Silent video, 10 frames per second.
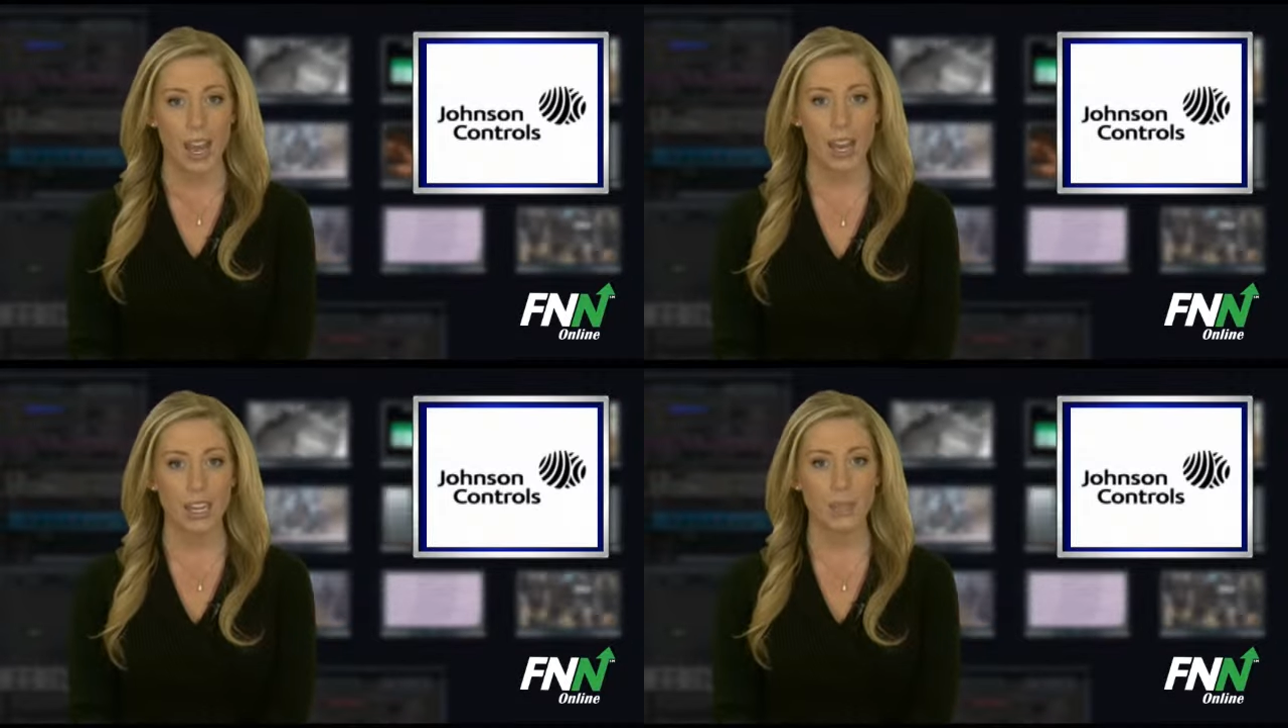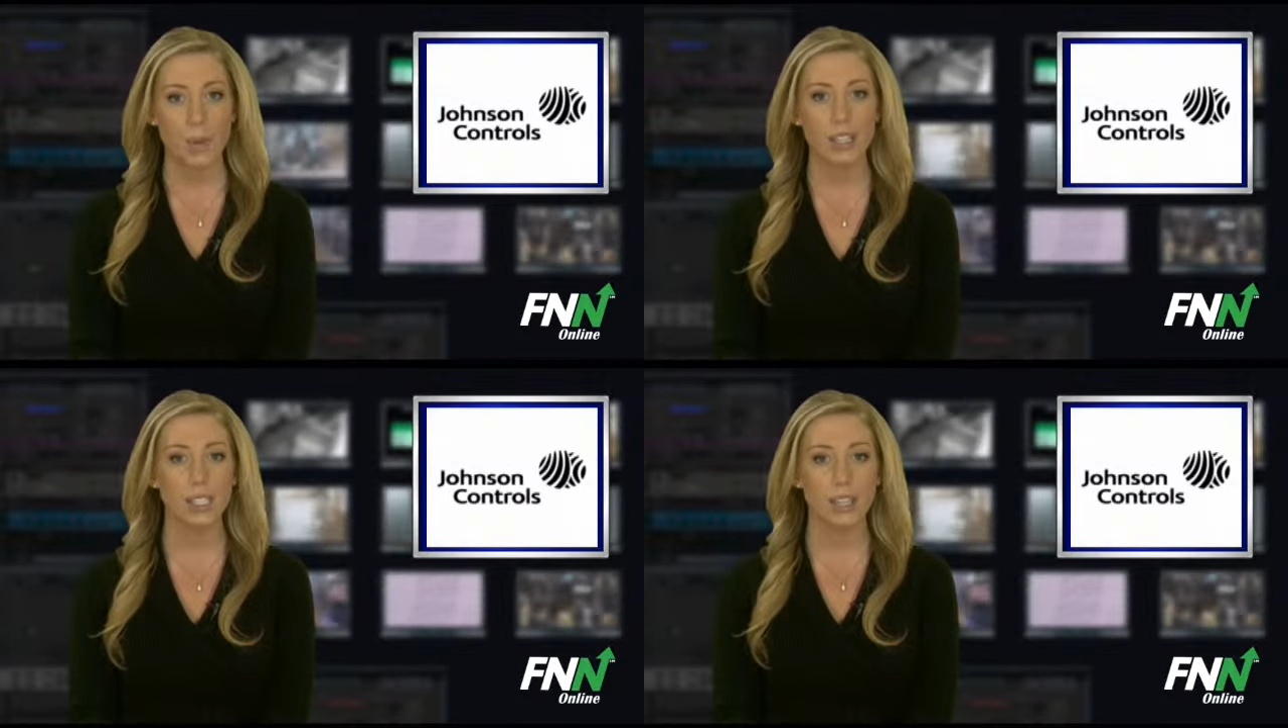and
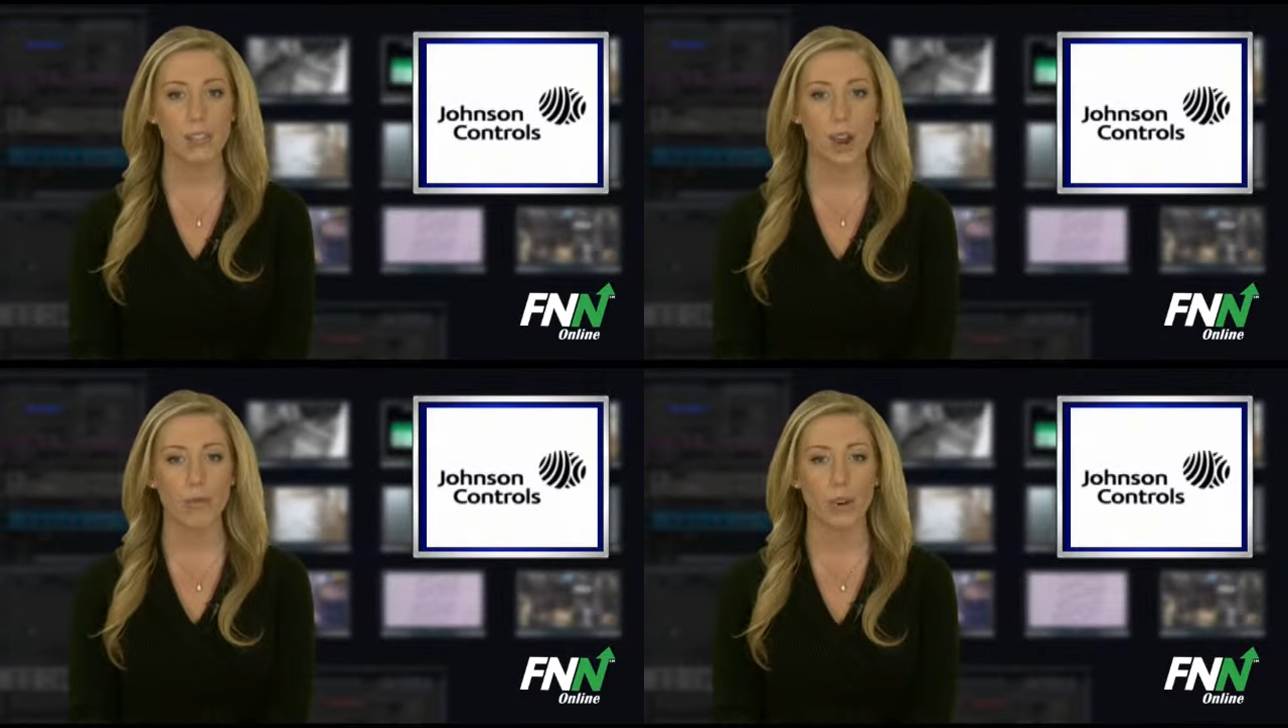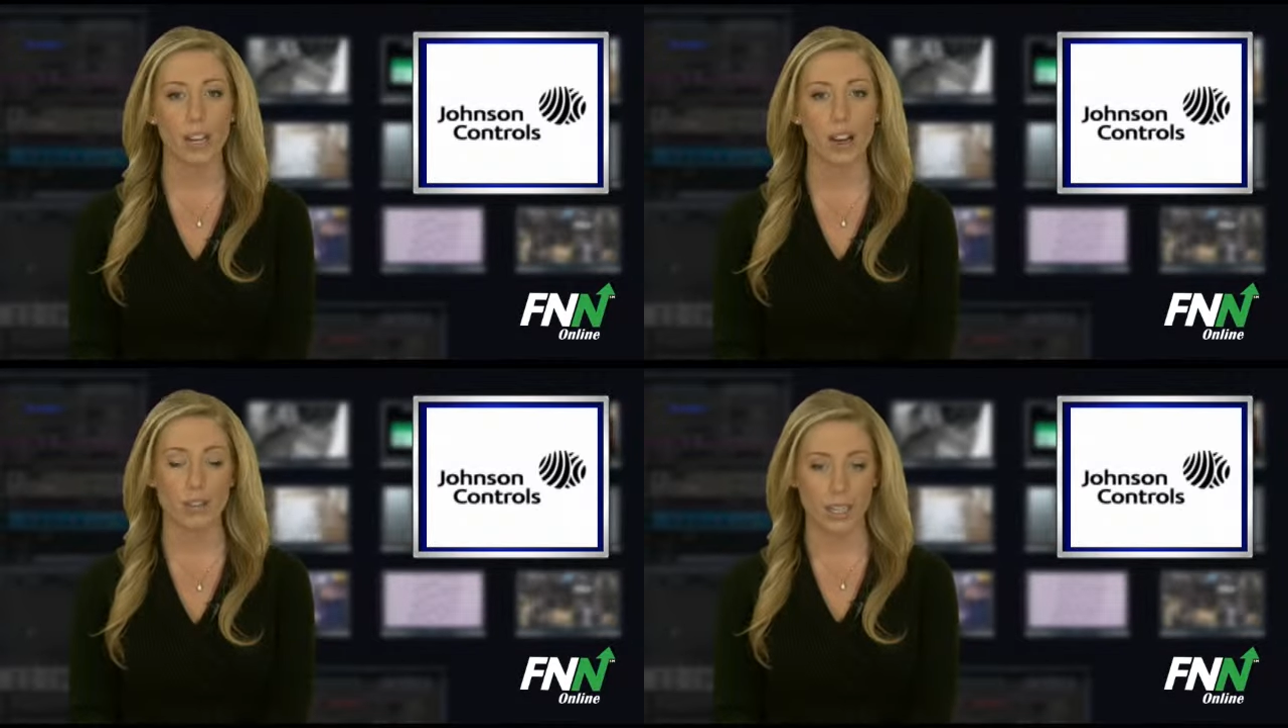expenses of the
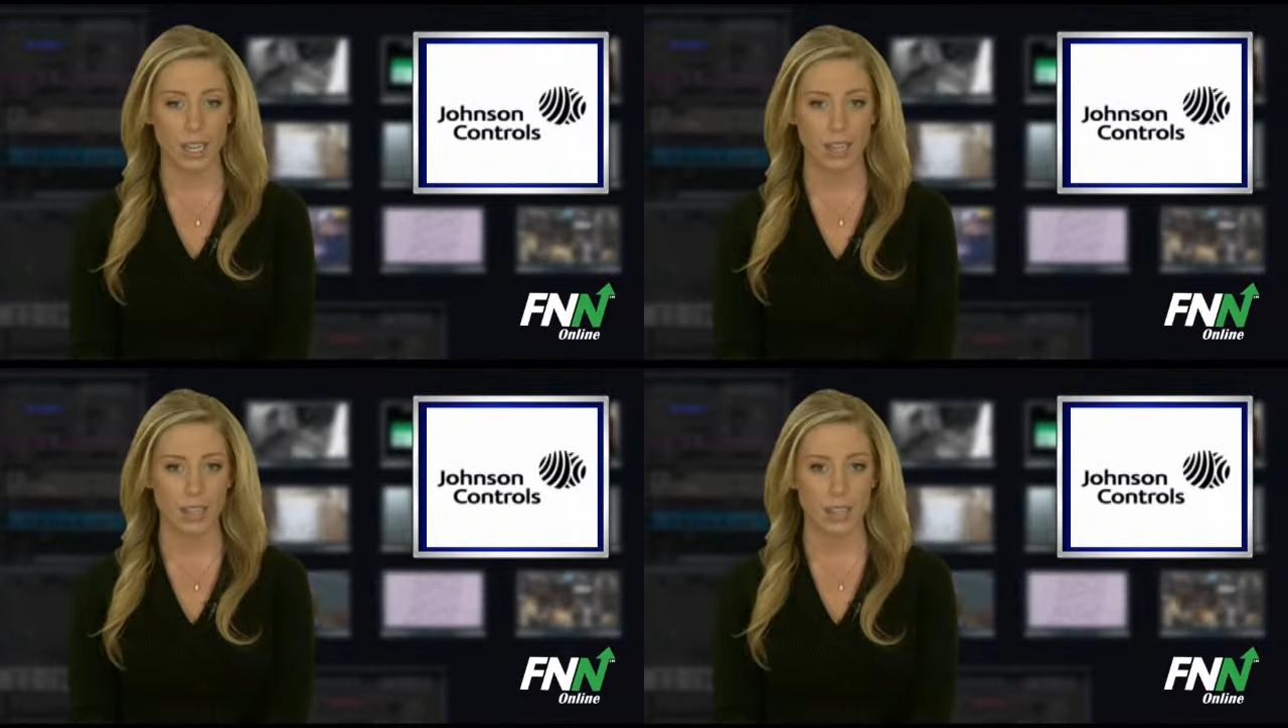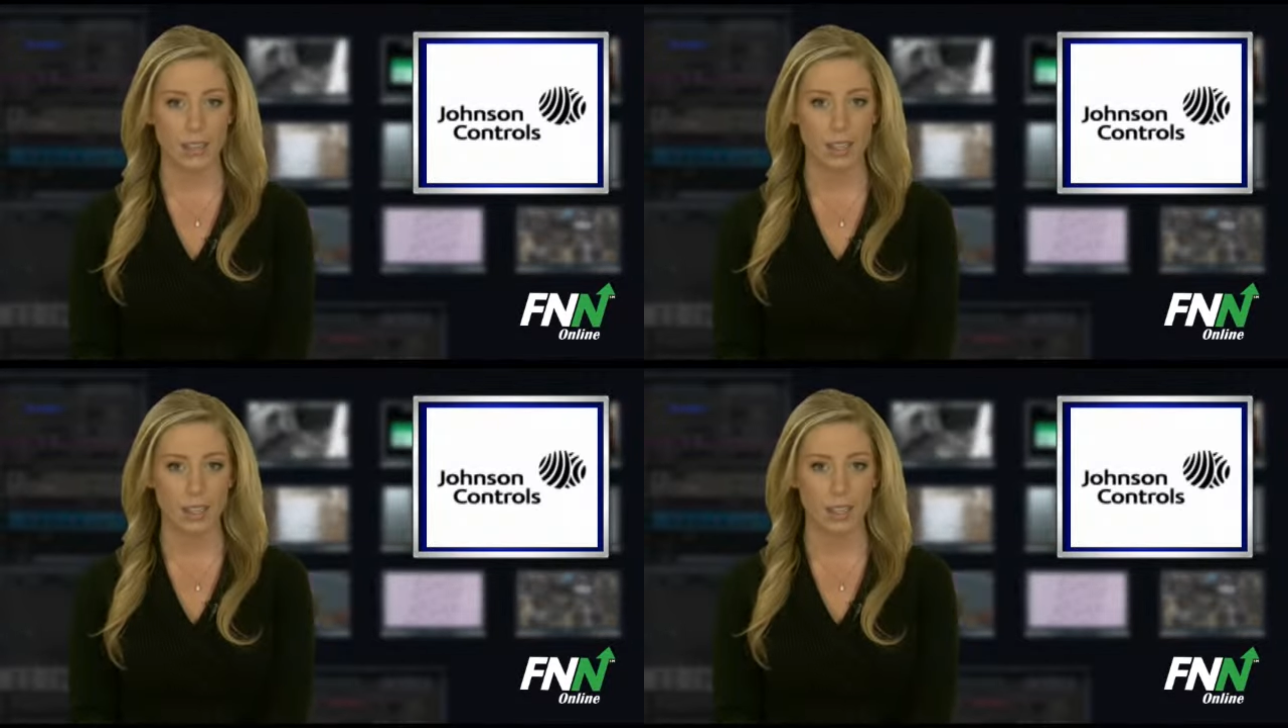offering are deducted.